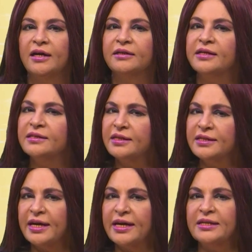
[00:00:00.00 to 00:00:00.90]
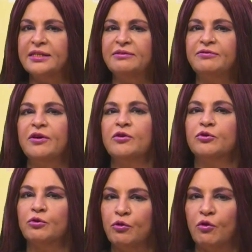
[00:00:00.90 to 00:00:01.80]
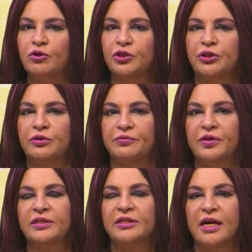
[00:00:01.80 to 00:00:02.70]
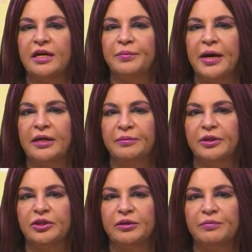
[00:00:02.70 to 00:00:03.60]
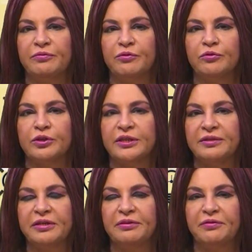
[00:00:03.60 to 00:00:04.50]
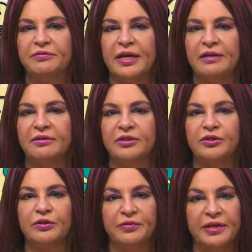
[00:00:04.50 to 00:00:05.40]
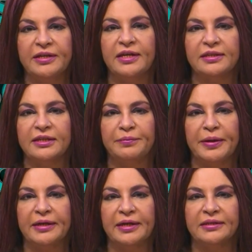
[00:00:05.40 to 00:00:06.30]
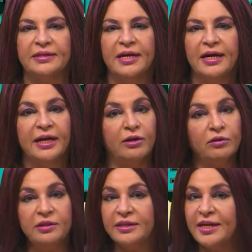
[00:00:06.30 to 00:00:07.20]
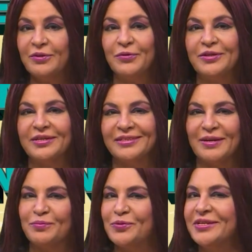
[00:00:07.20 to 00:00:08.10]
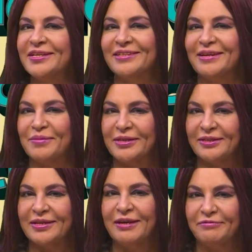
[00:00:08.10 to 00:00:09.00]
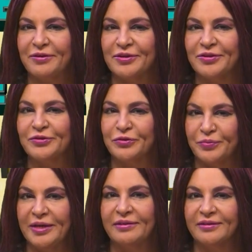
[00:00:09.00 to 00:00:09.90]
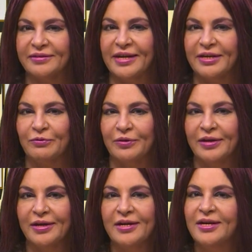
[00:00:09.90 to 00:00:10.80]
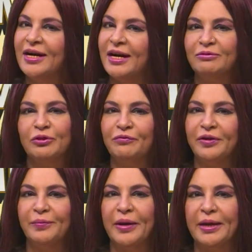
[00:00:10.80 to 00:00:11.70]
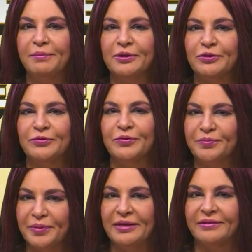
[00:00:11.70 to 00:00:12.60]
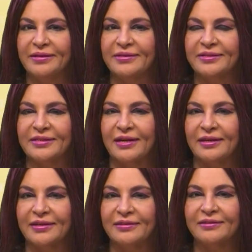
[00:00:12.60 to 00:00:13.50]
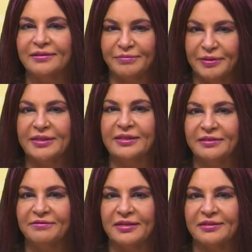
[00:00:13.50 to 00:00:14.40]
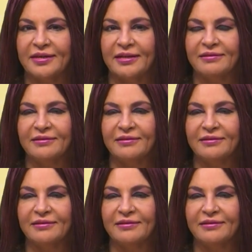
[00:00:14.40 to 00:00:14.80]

There is a directive to launch the first unmanned mission before the 75th anniversary of India's independence, and all the stakeholders are putting their best effort to meet the schedule. I'm sure we'll be able to meet this target, Mr. Sivan said.